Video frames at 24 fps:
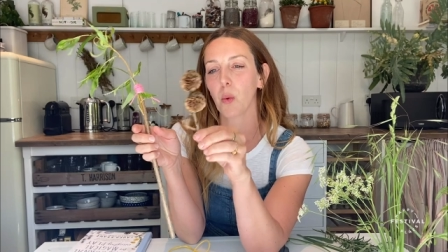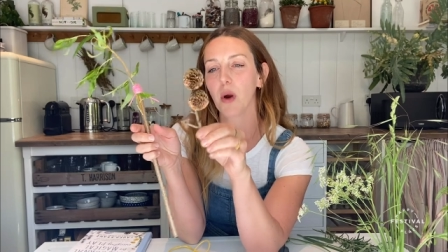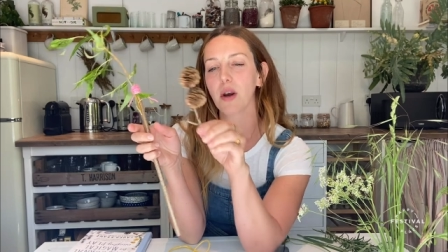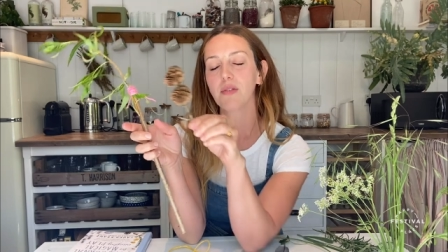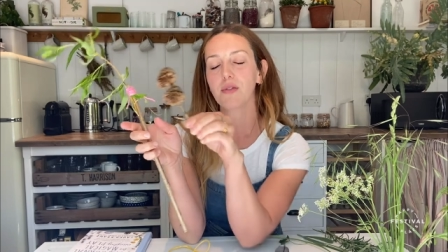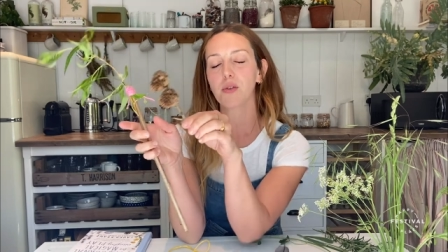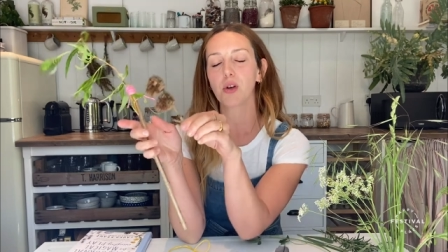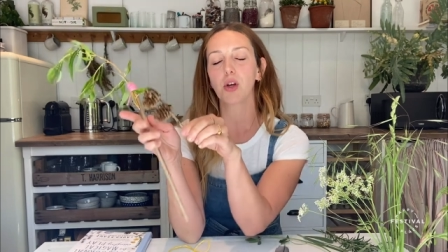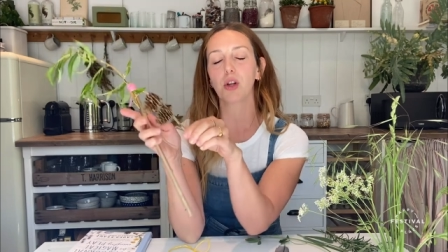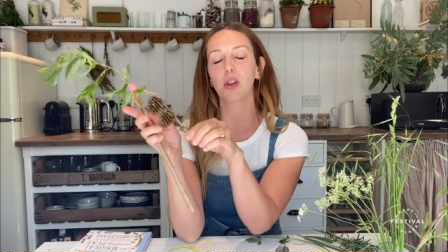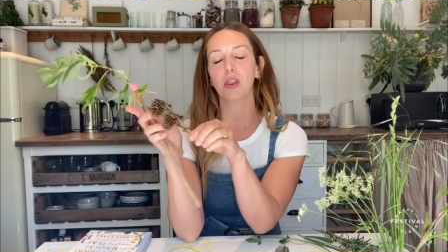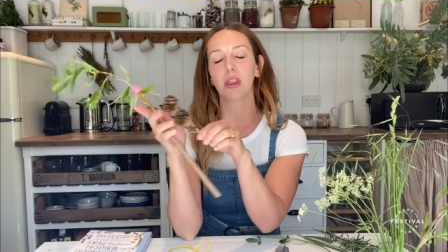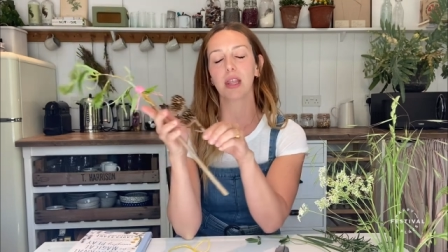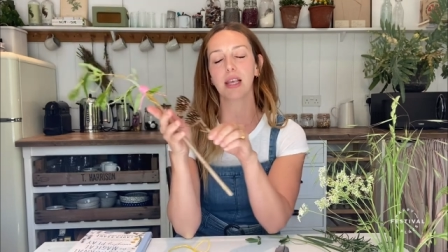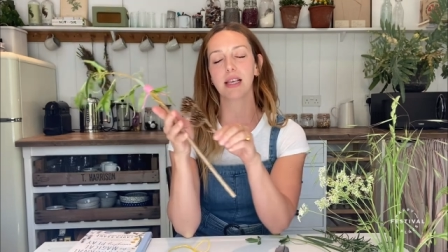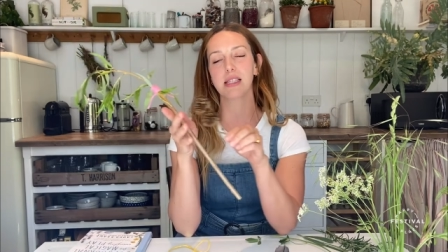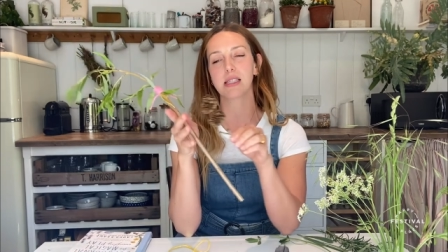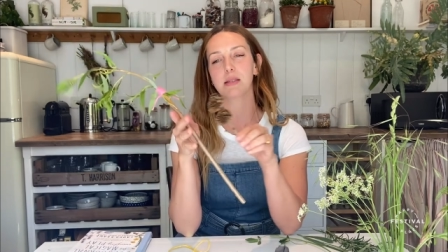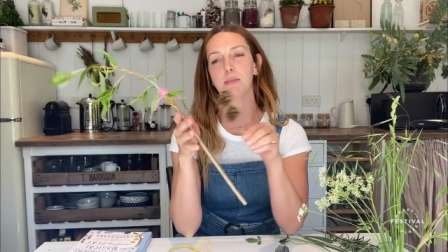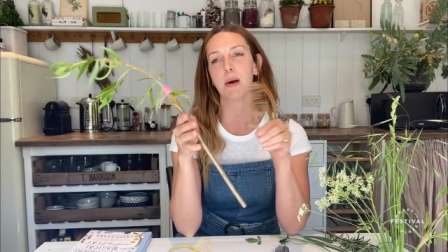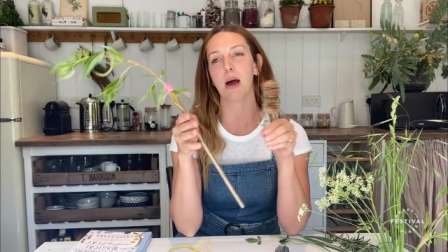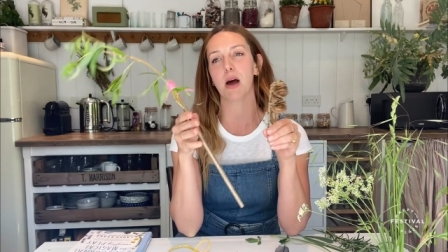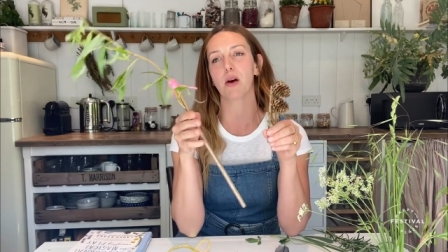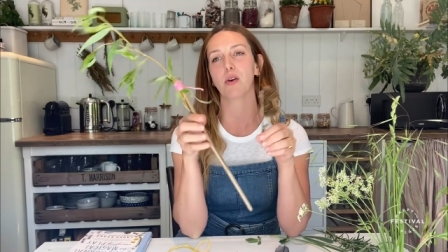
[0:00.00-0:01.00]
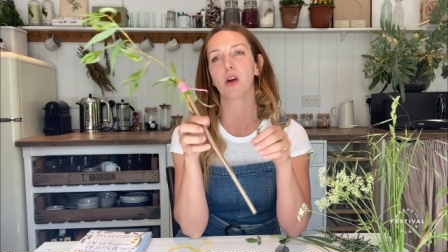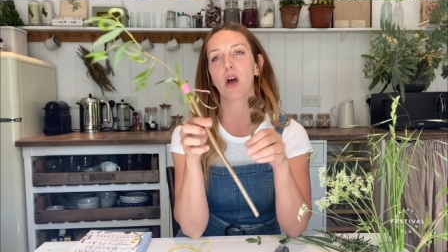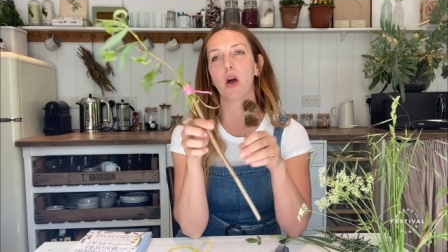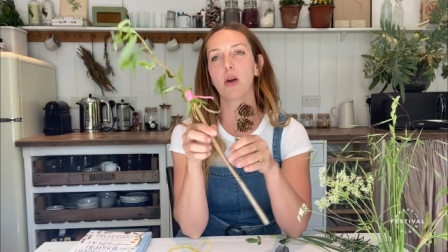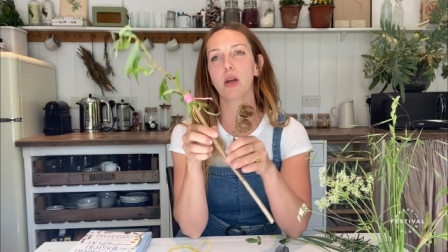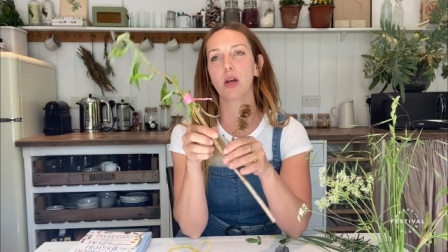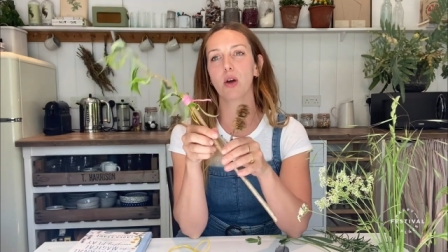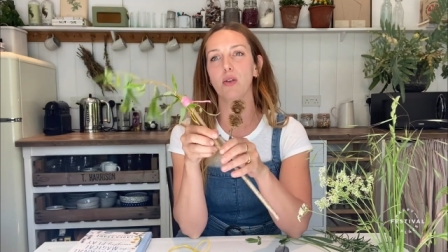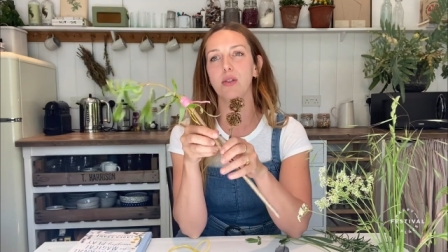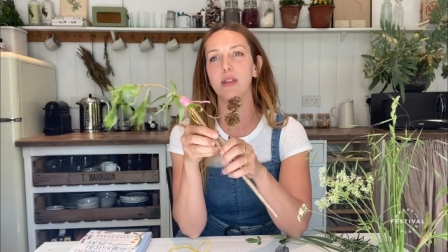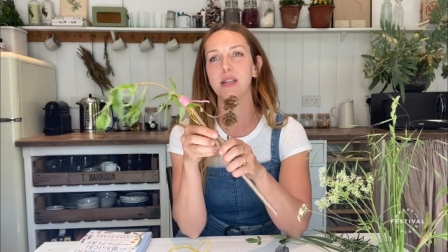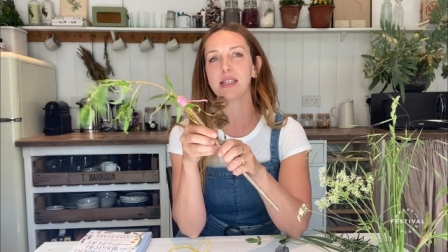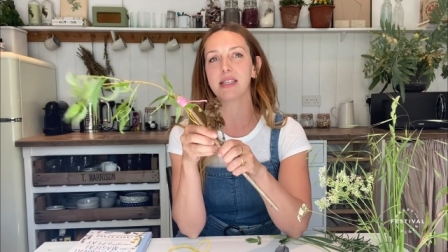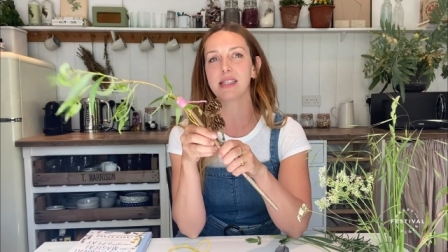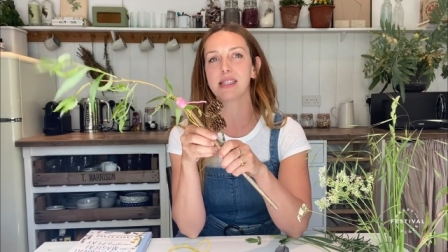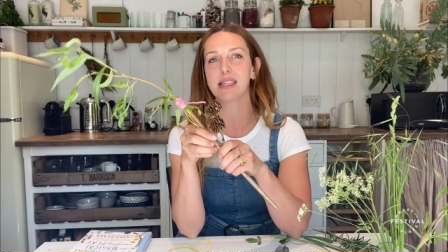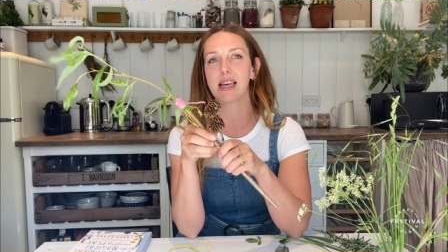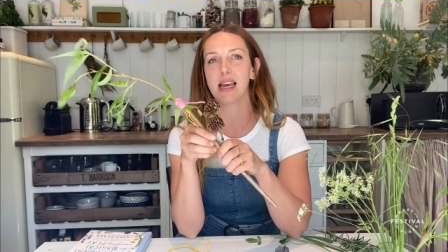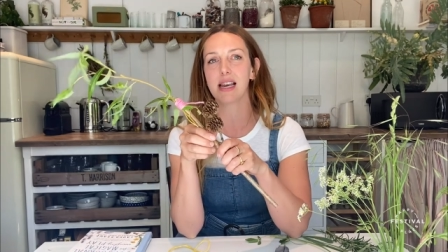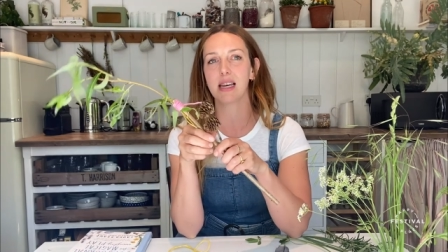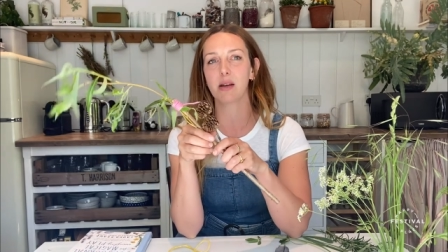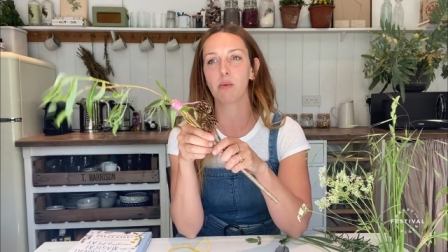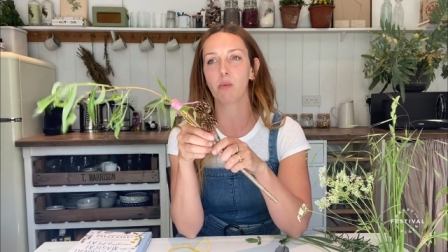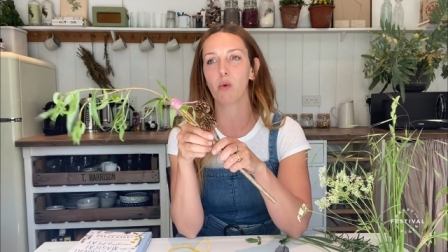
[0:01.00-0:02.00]
One of the good things about going on these
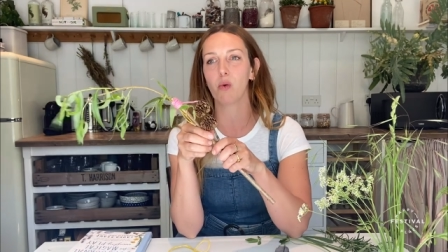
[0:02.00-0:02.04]
daily